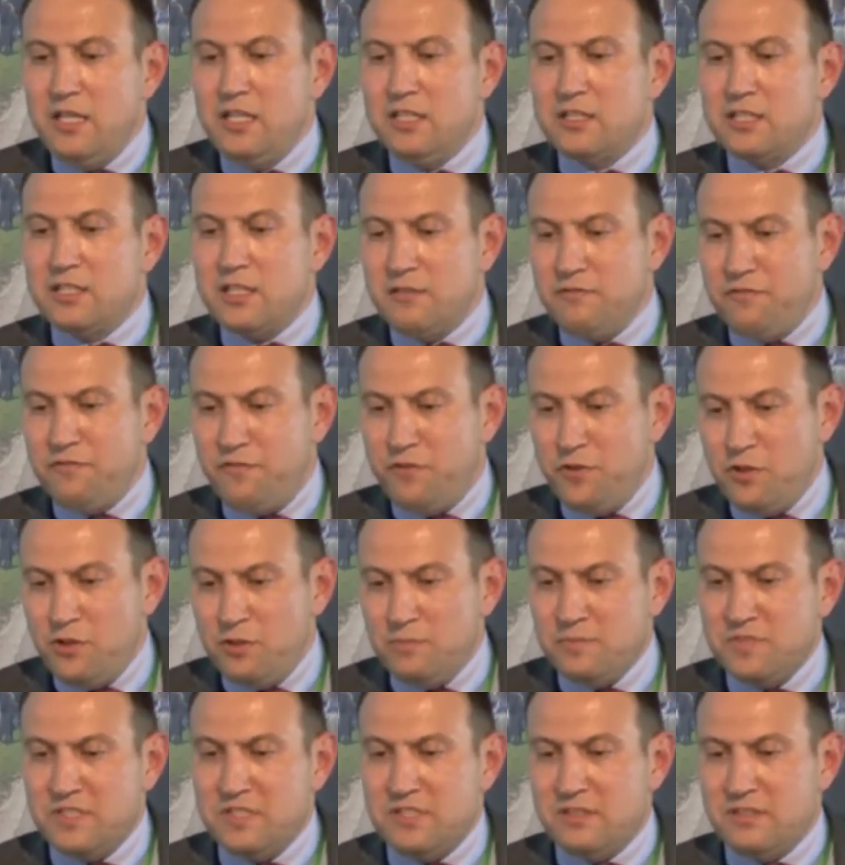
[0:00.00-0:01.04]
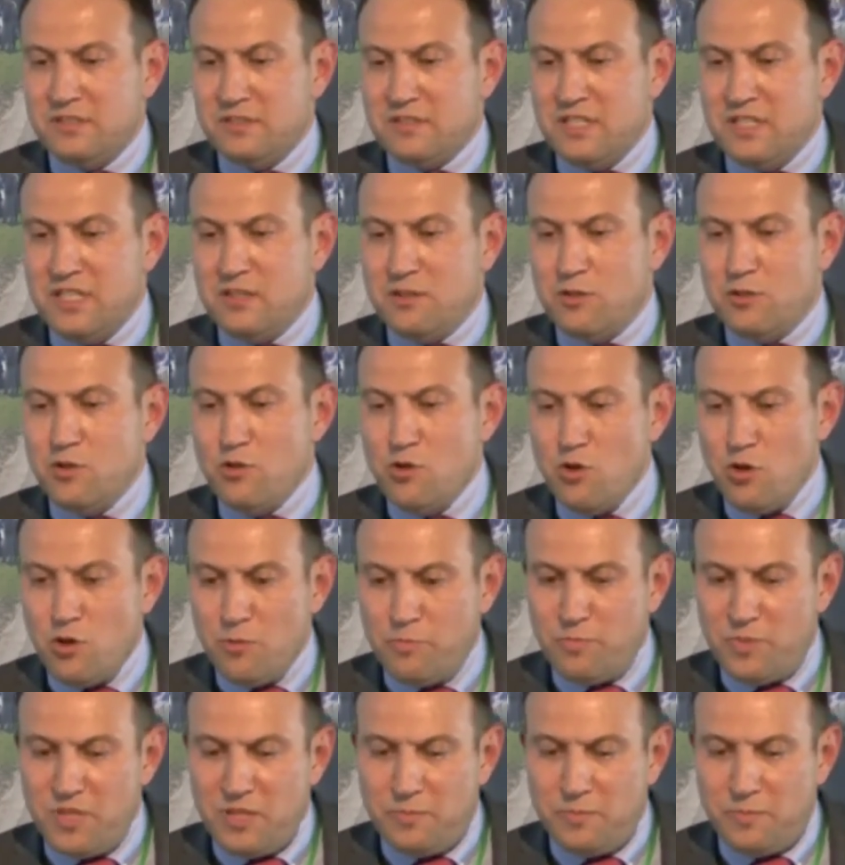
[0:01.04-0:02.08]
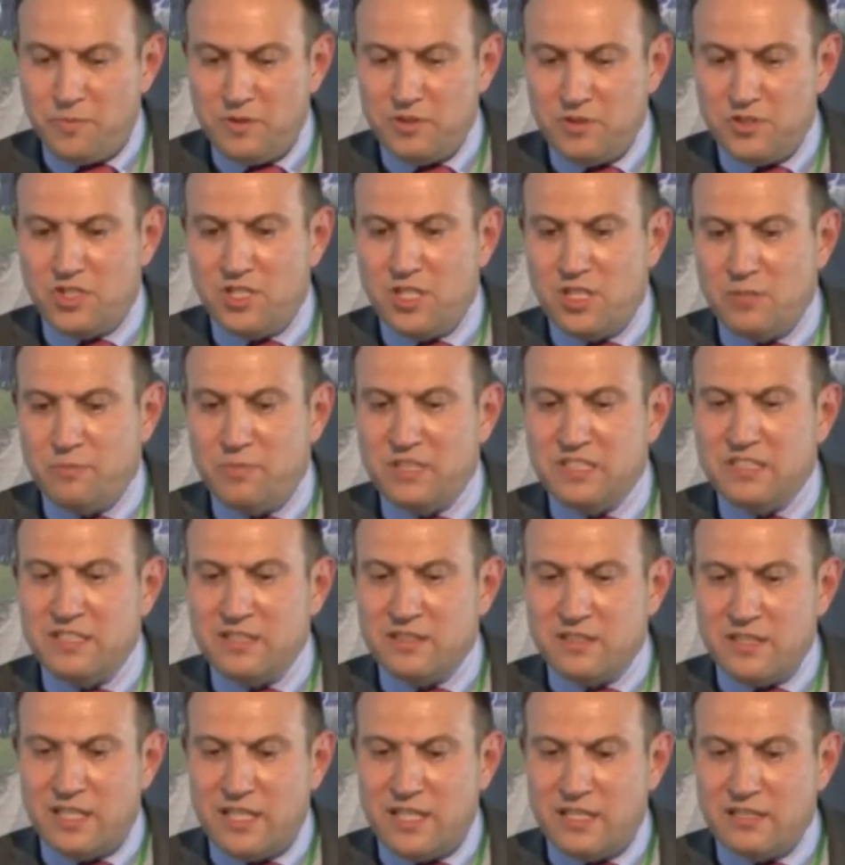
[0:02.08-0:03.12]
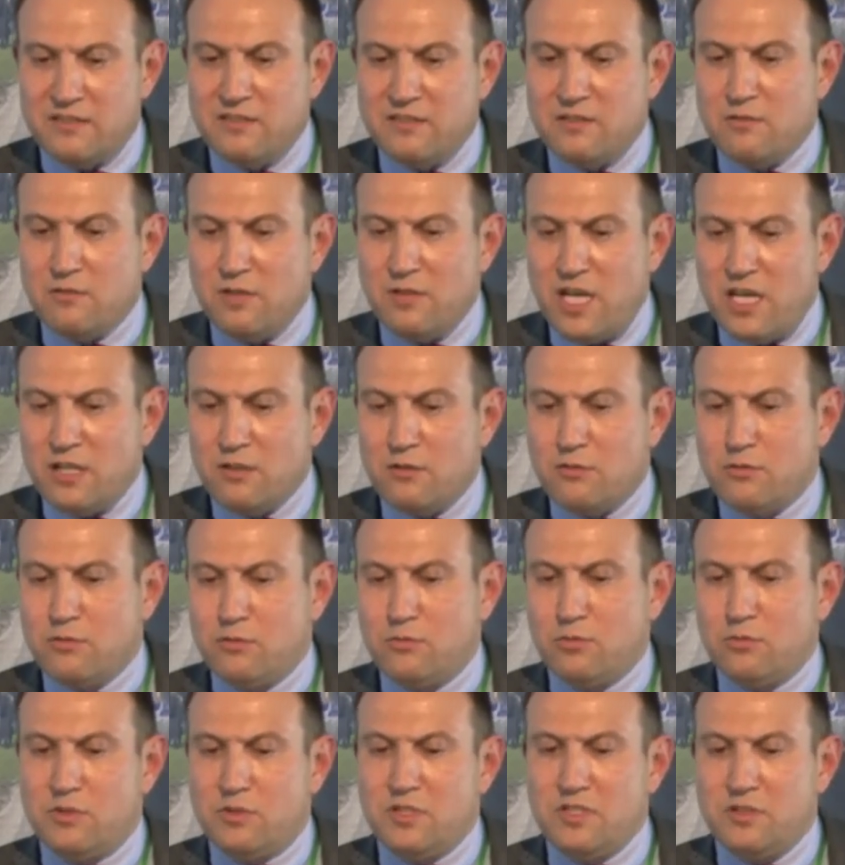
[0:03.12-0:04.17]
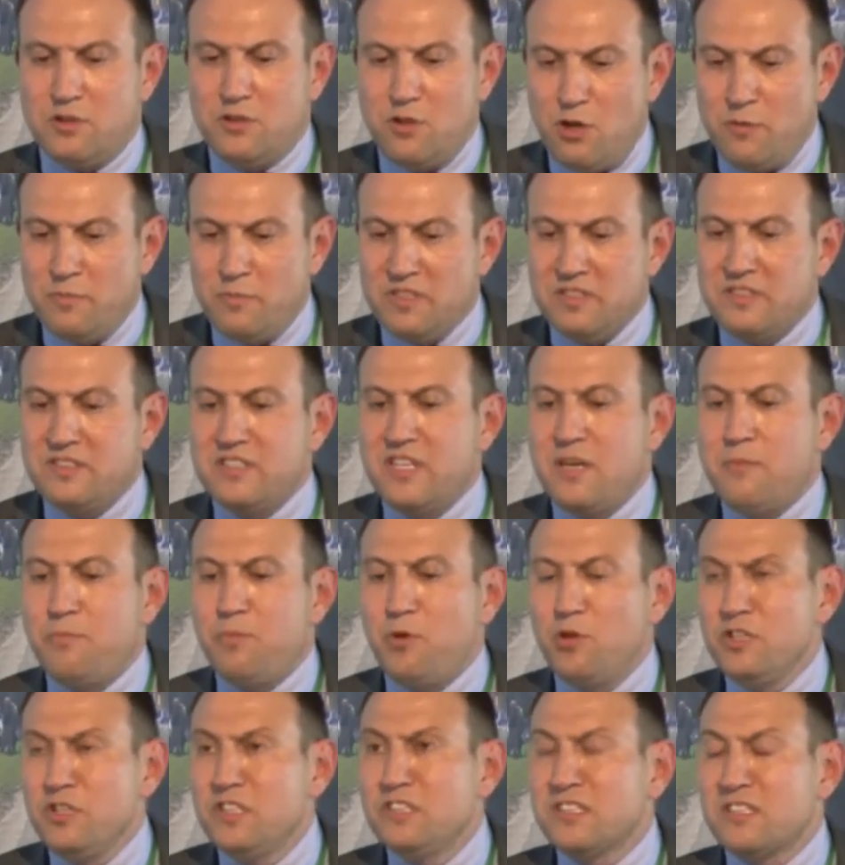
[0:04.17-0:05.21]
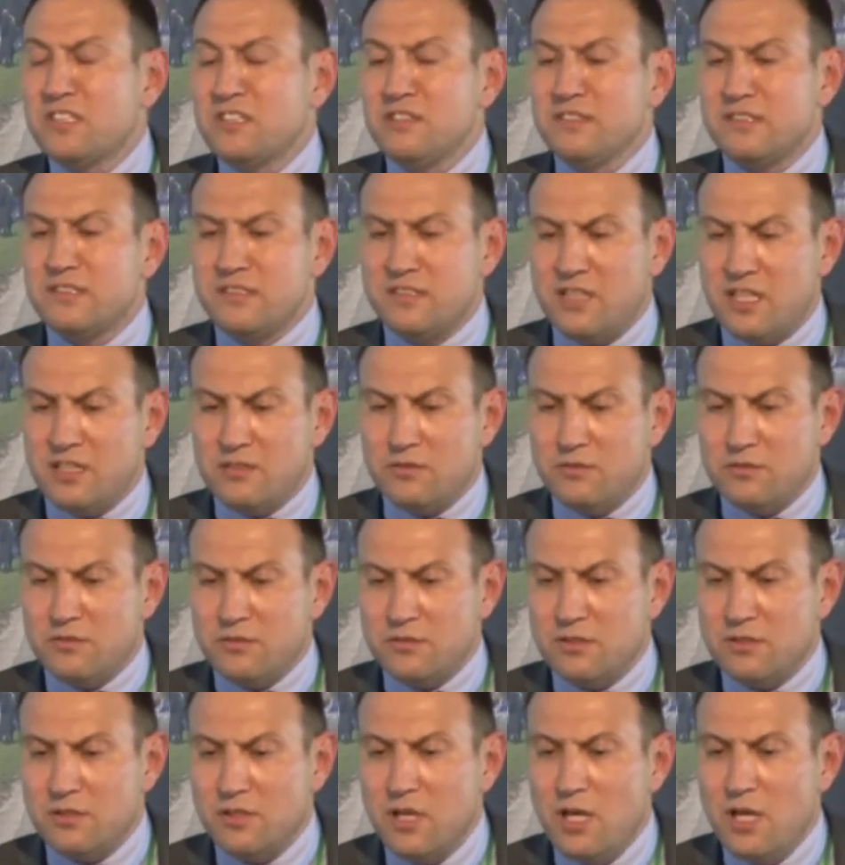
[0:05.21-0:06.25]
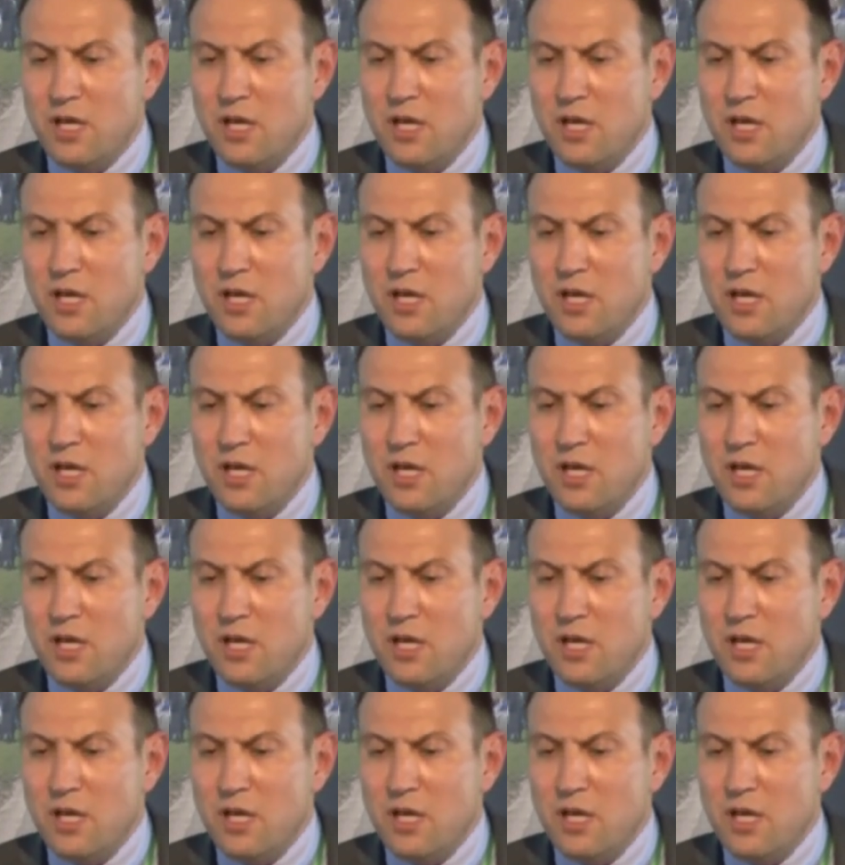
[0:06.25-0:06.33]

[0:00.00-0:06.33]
It confirms that no people shall be denied the right to determine their political status,